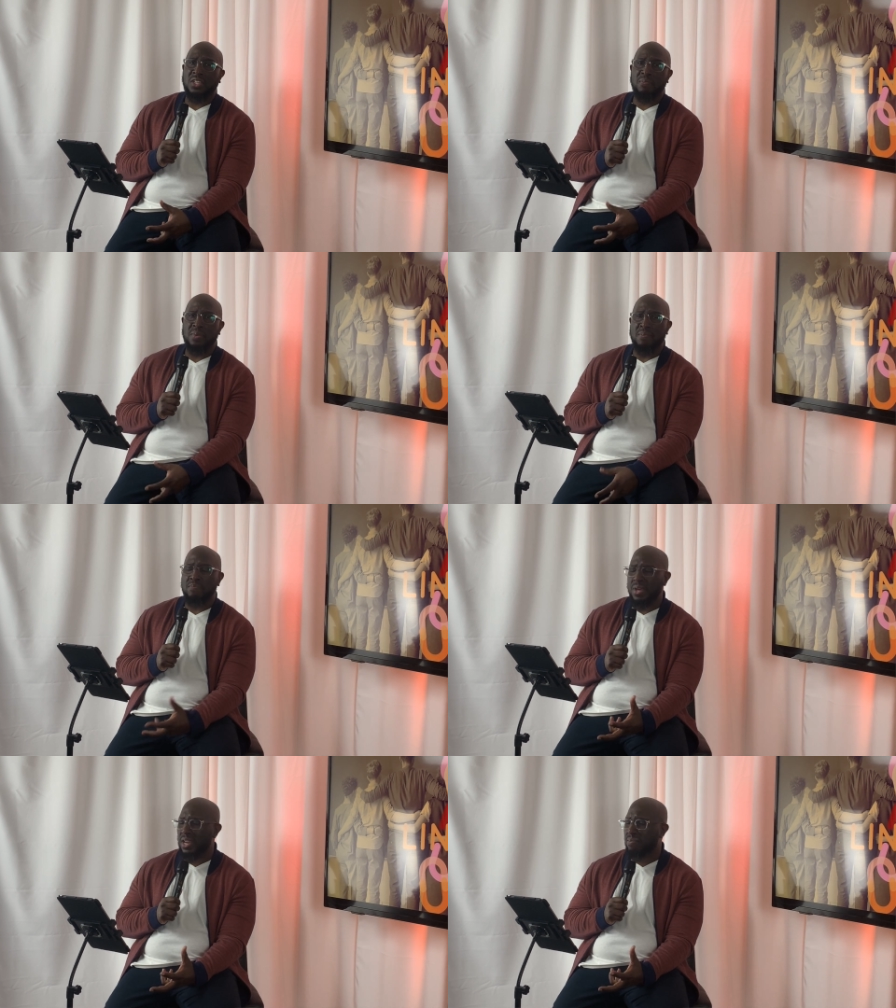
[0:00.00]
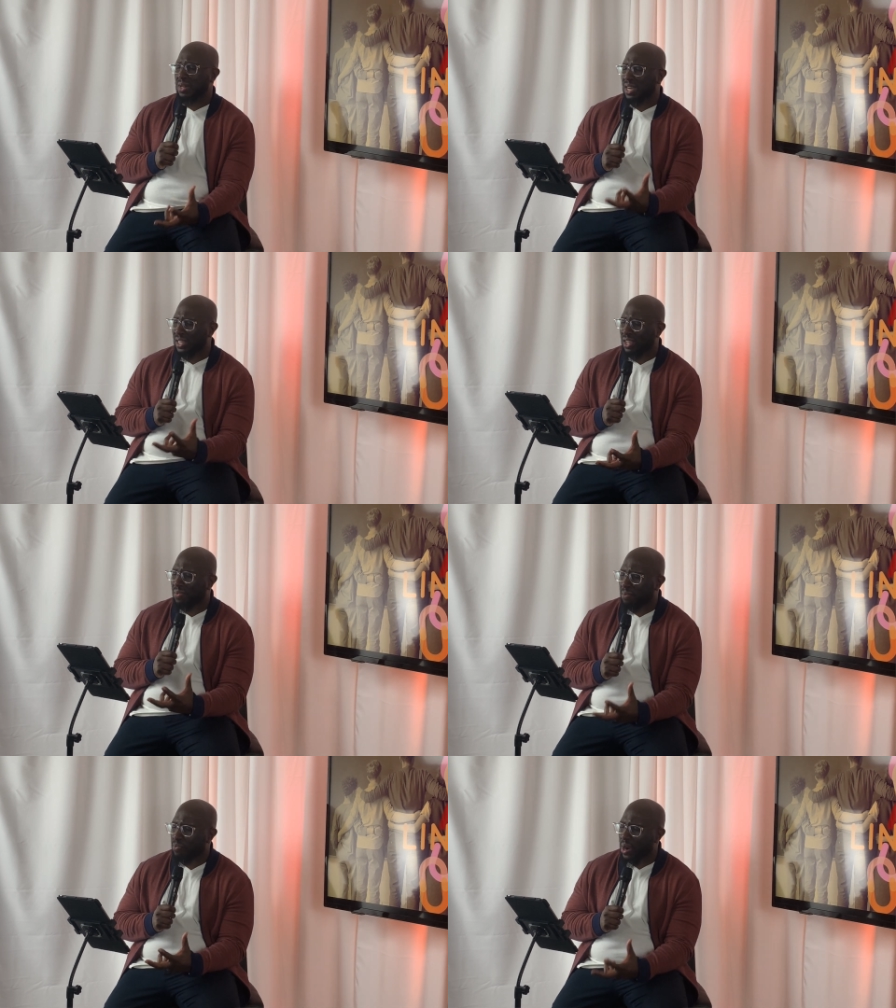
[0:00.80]
must have been bitter
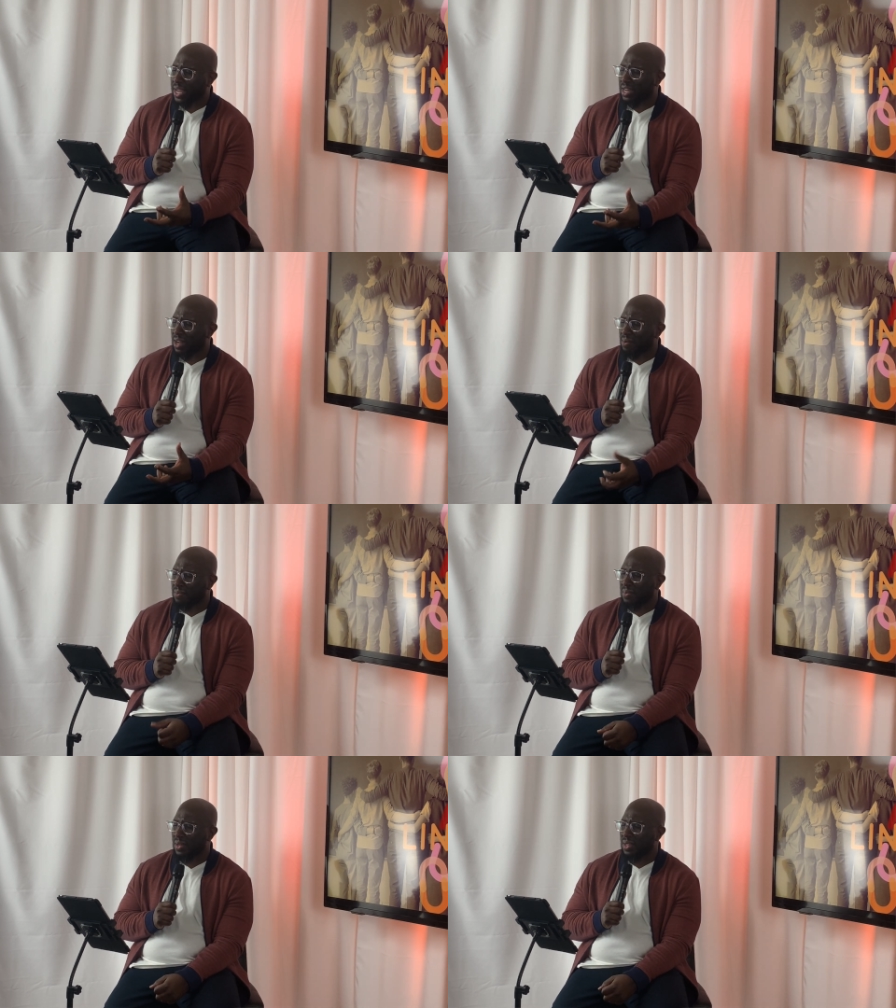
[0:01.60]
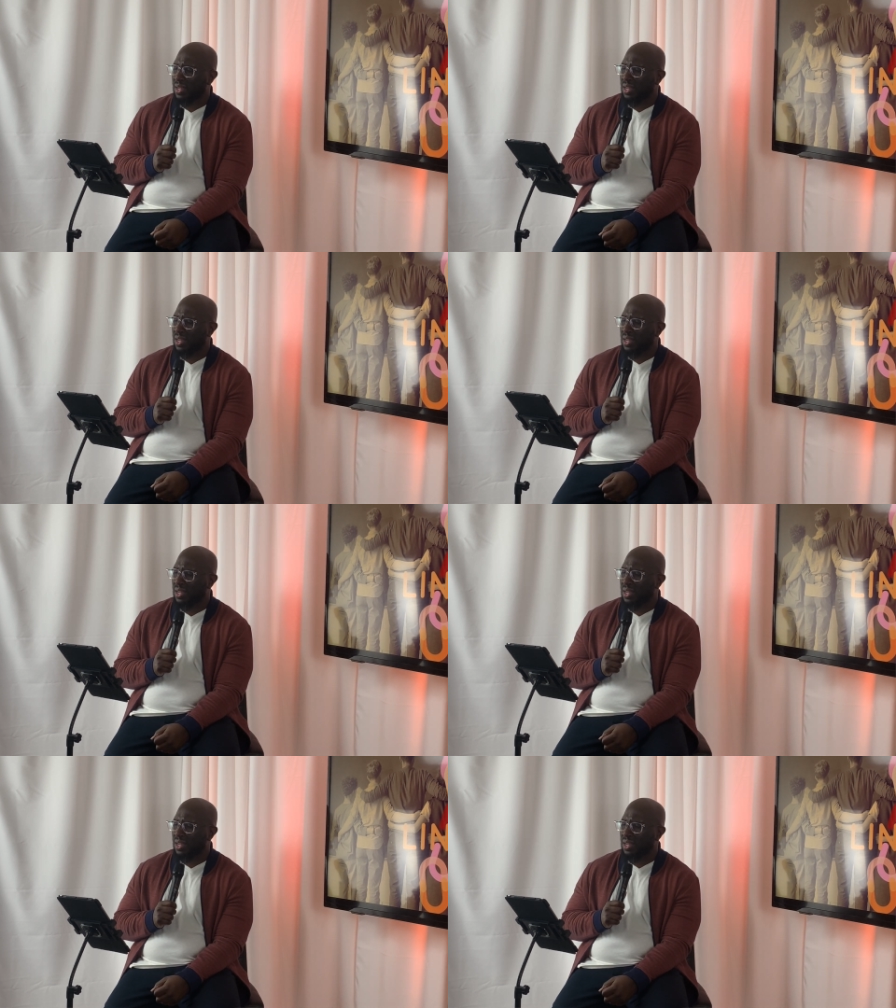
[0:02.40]
because of the breakup,